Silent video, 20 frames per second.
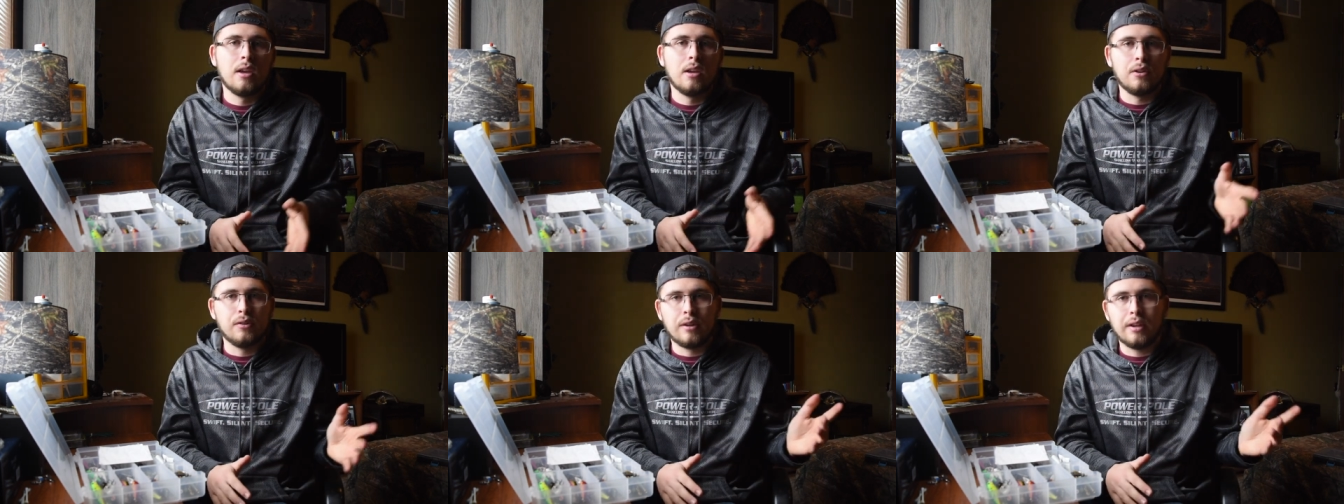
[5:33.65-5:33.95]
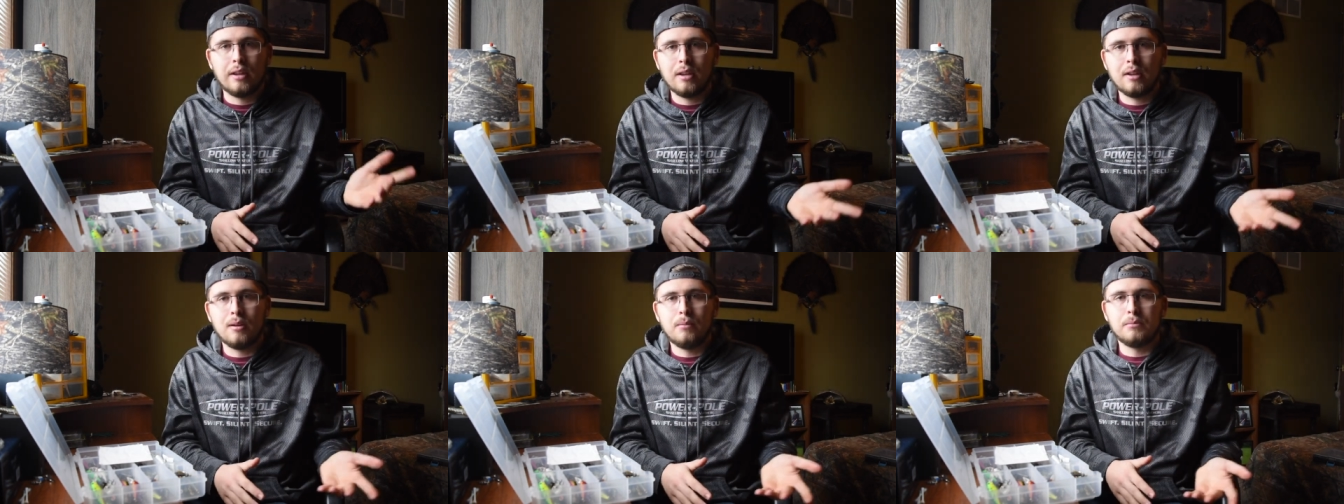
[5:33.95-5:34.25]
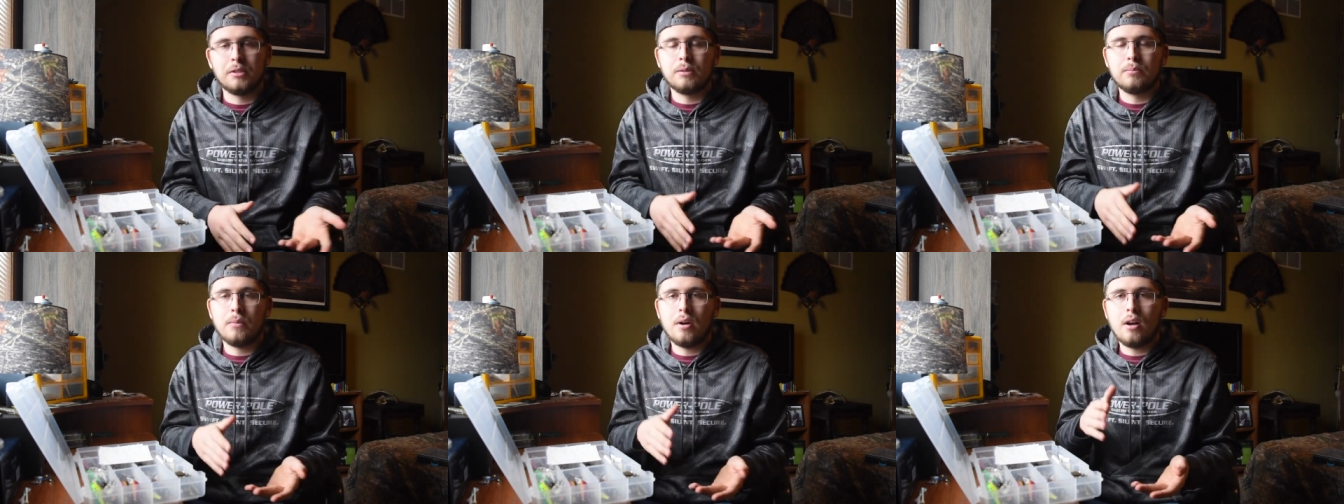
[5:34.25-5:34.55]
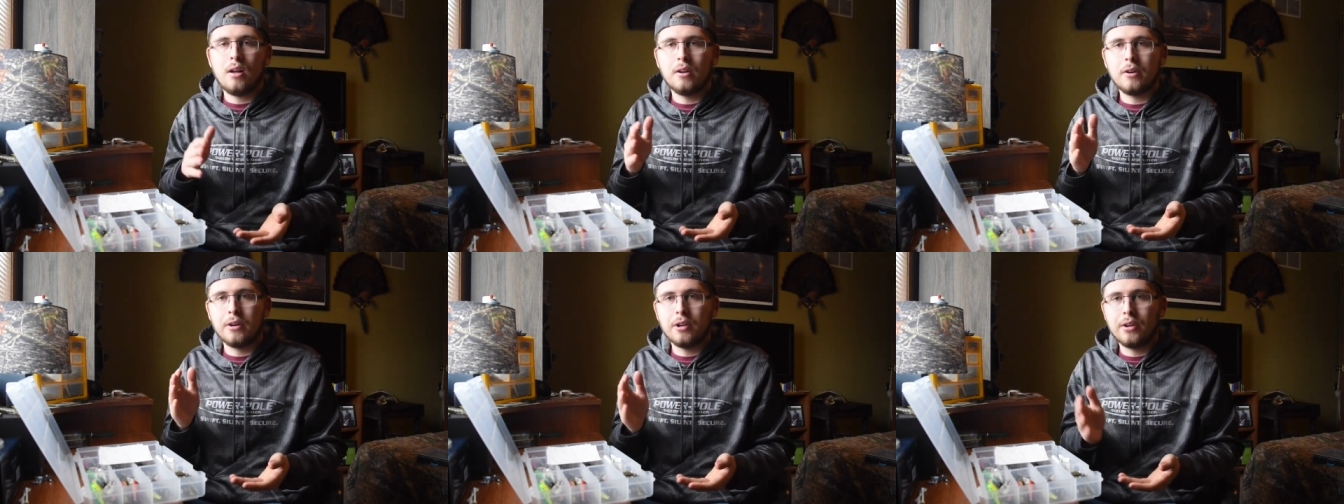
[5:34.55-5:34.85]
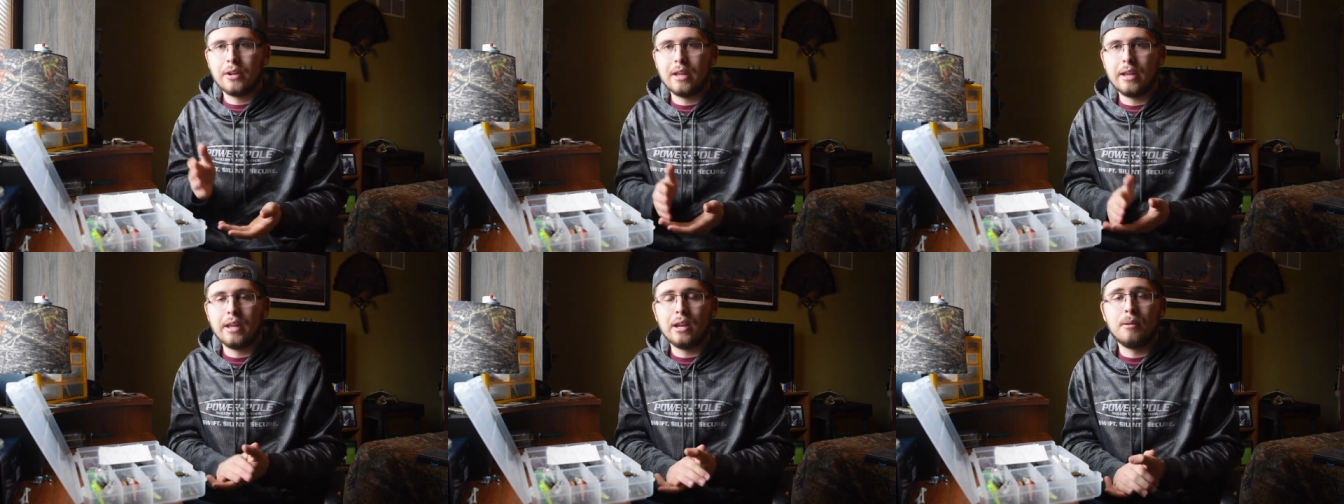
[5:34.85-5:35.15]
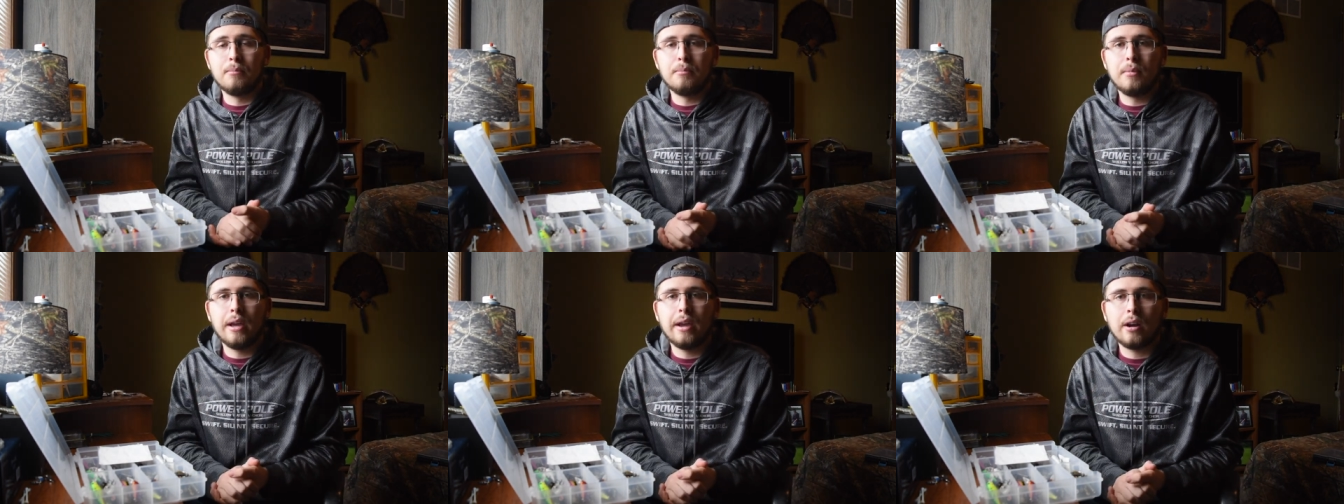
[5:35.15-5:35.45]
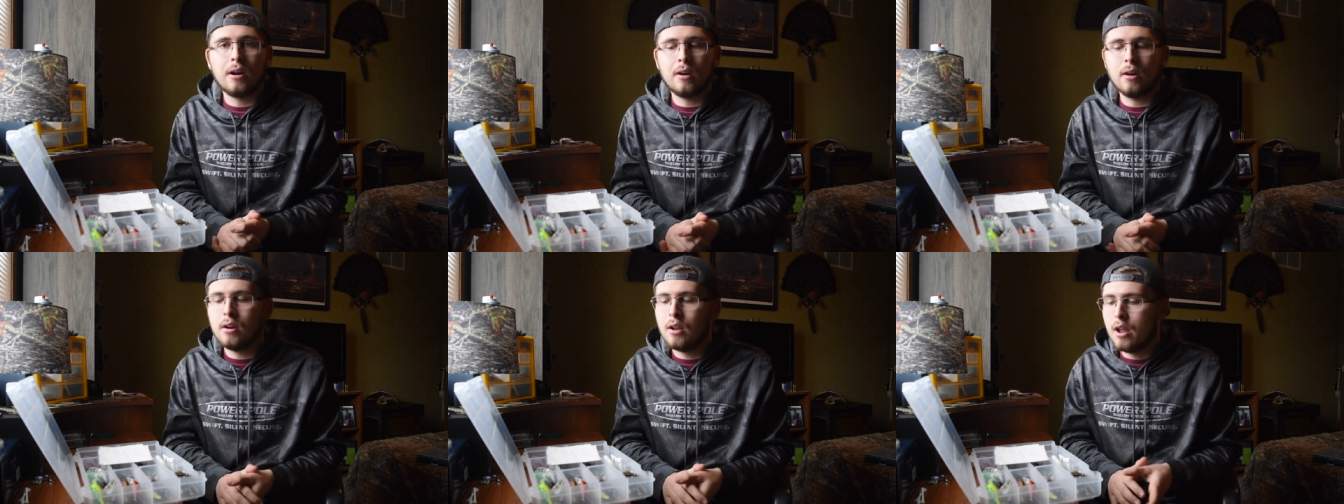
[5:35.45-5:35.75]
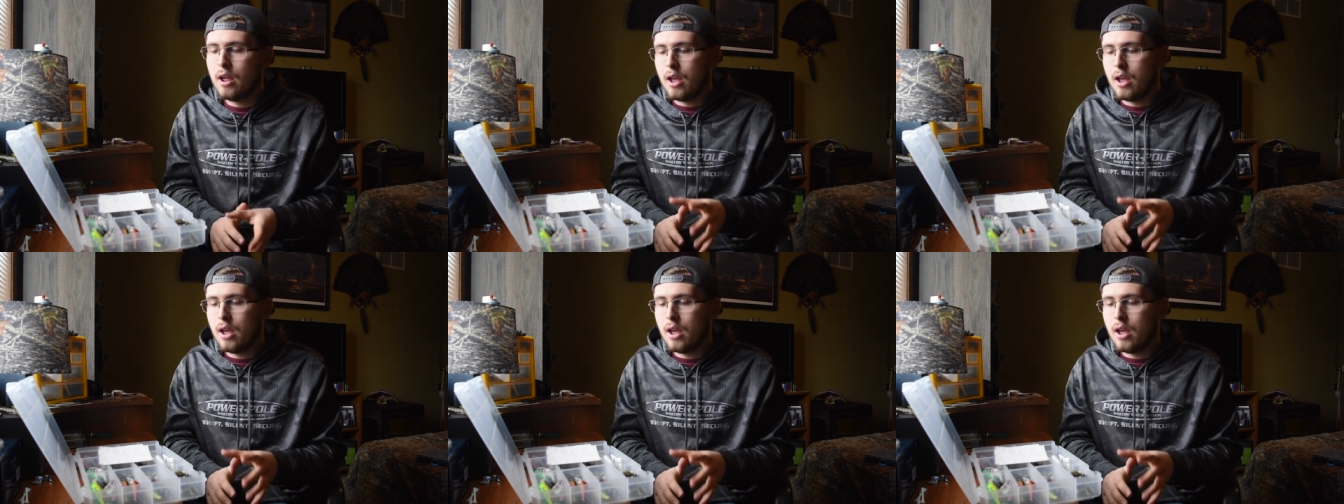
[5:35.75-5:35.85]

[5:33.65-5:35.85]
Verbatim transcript: You can get them smaller, you can get them bigger.